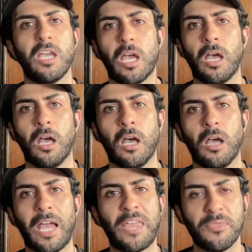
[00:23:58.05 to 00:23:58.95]

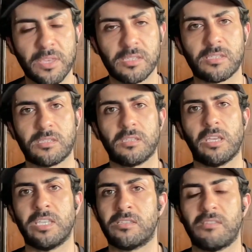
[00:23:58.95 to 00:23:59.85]
And this
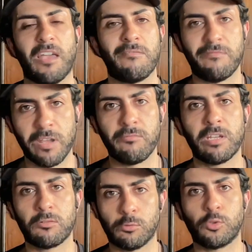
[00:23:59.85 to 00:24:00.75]
is a very
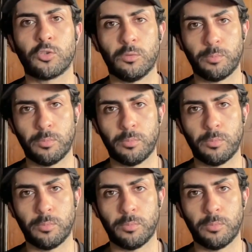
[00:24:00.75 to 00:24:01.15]
crucial